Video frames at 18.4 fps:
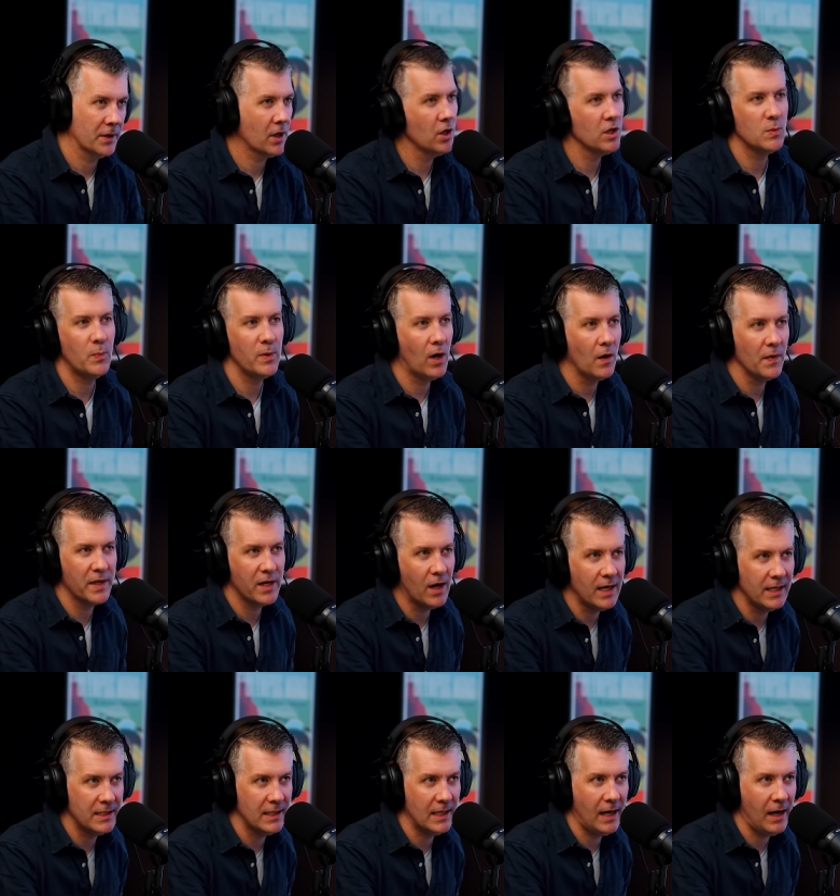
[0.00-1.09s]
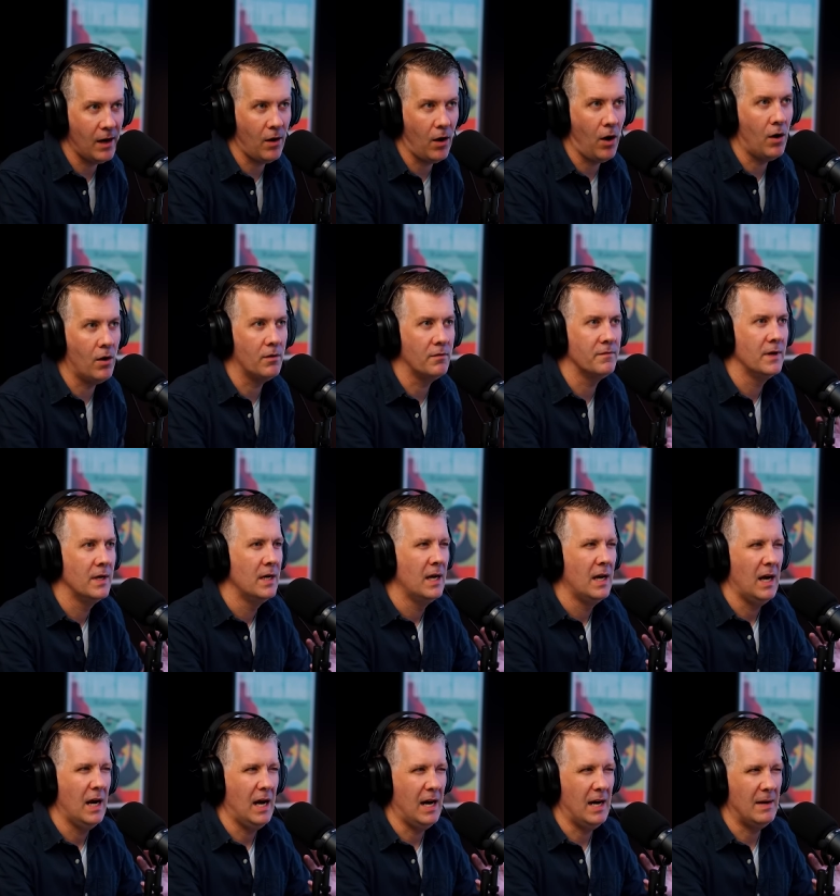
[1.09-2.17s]
It goes beyond the idea of,
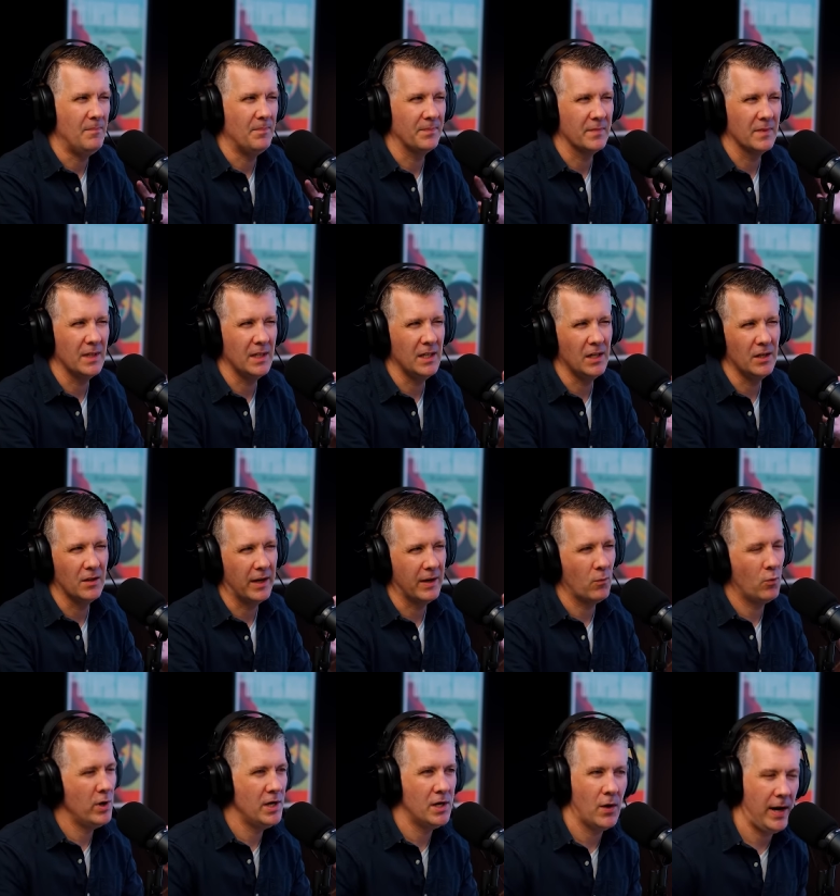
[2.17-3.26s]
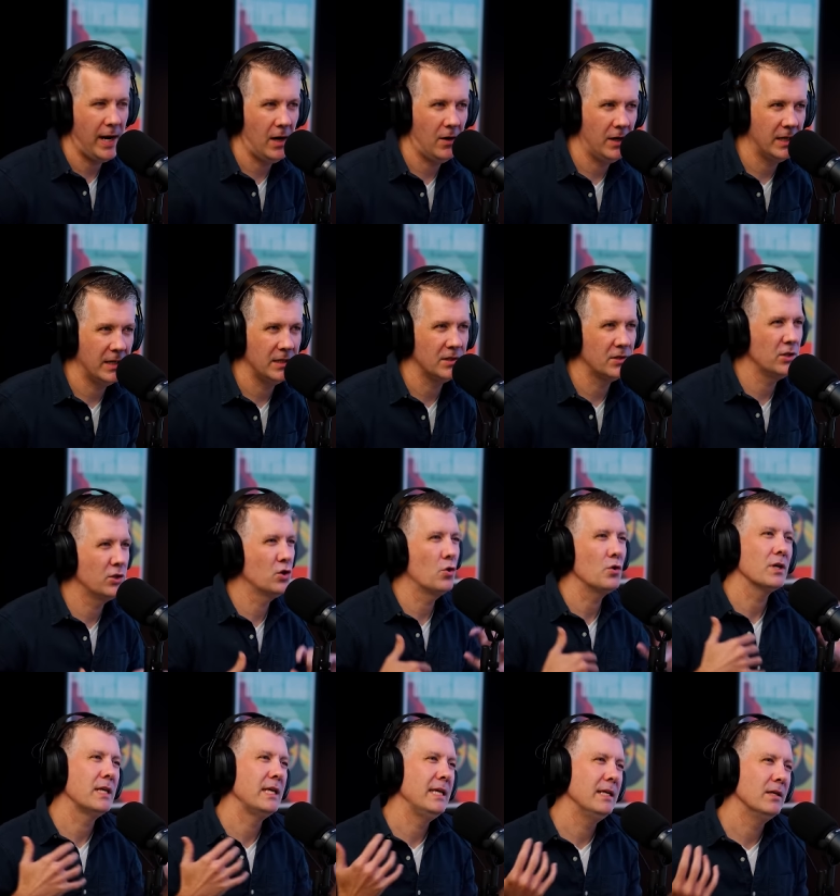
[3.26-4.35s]
um, you know, like window areas, the
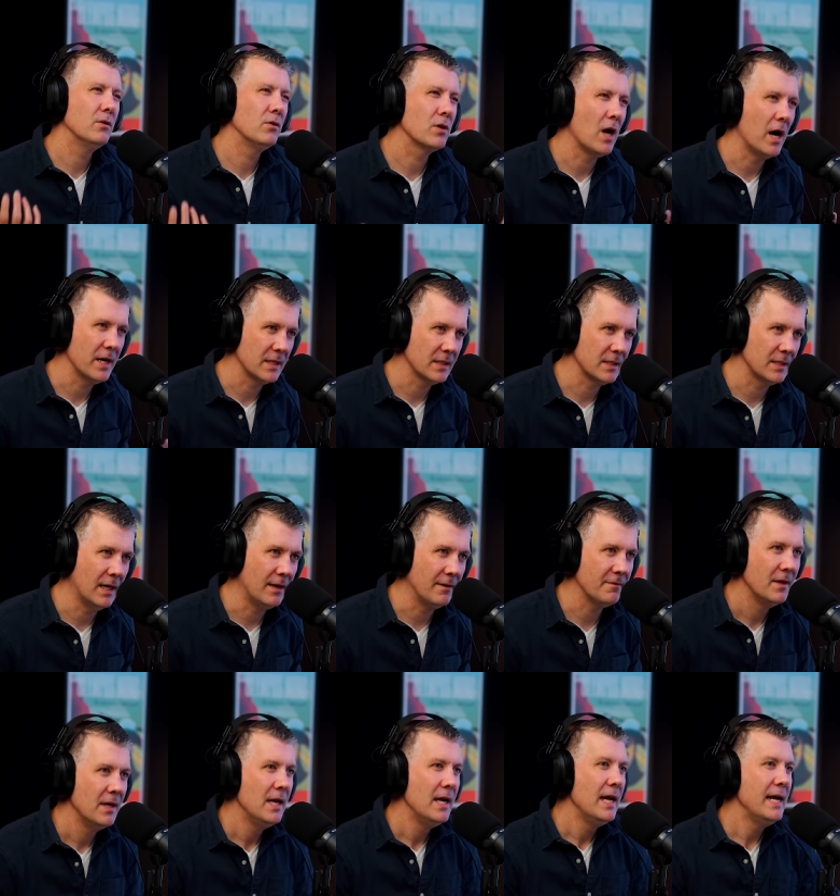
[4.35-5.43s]
John Keel kind of stuff.